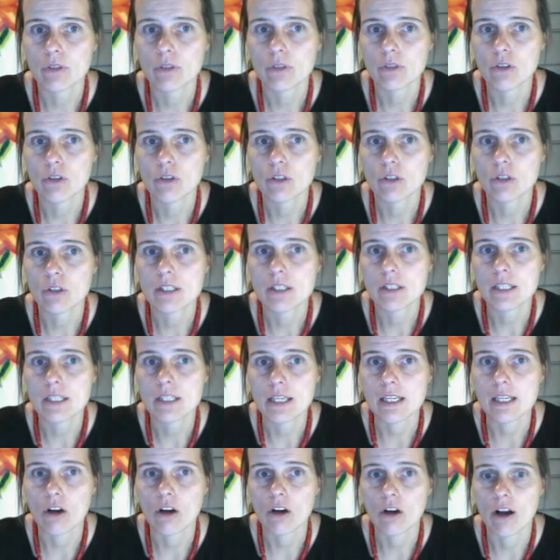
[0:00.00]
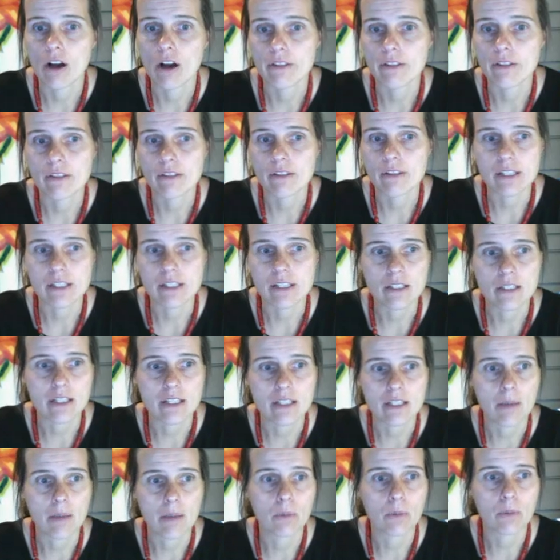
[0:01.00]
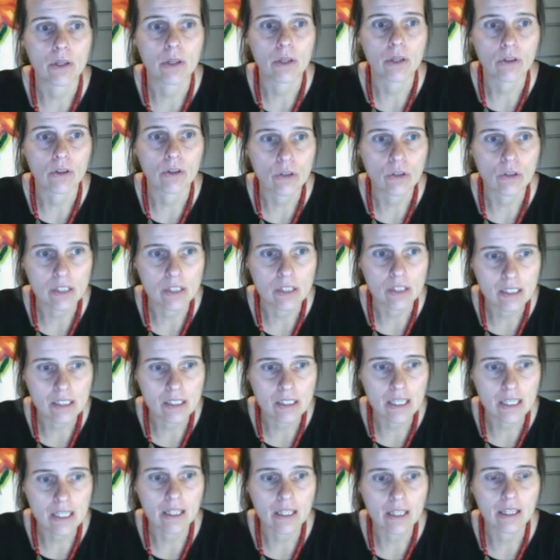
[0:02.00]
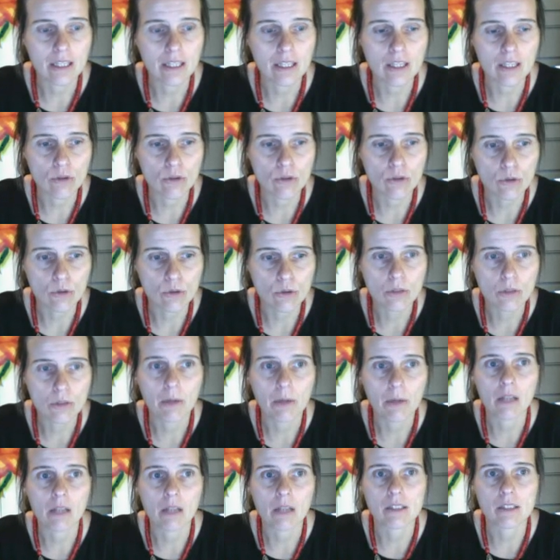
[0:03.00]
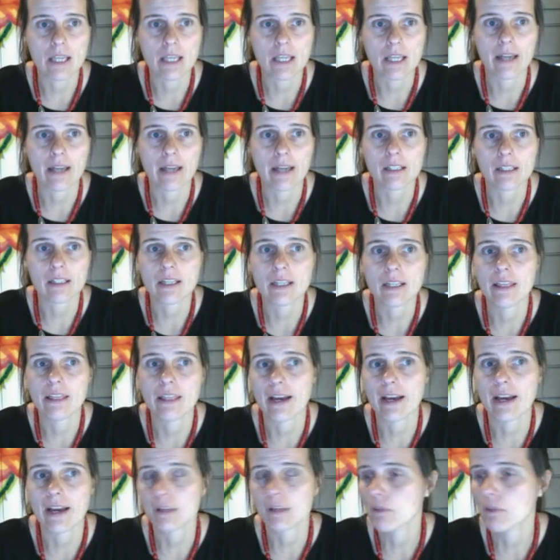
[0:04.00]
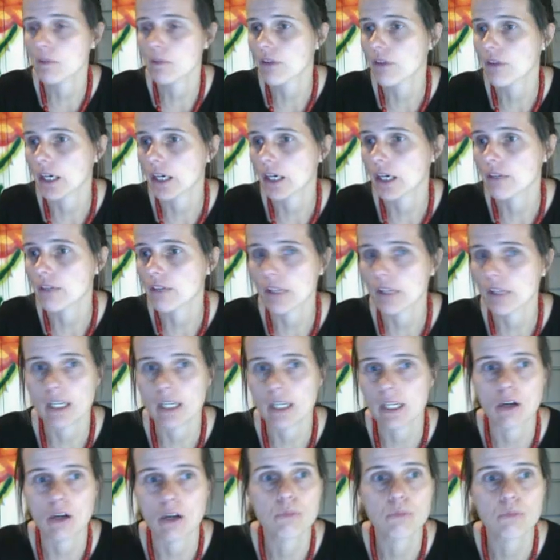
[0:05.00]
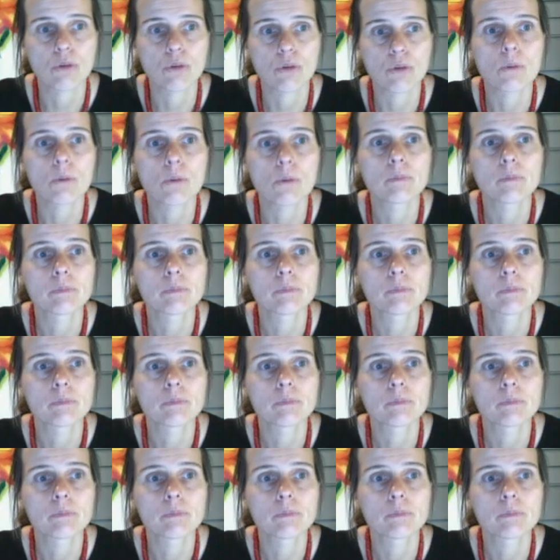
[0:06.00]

you could see on this sample here, you can see that they used policy headings, and that can be very, very helpful.